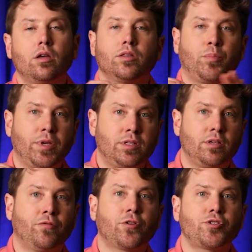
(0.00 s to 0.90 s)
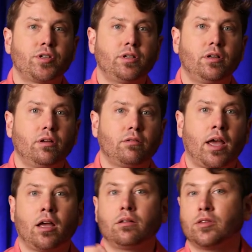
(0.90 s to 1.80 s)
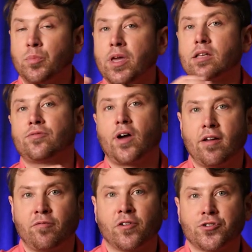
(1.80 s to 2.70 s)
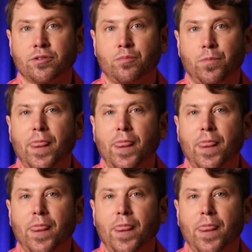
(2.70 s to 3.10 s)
the PC version and the PS5 version.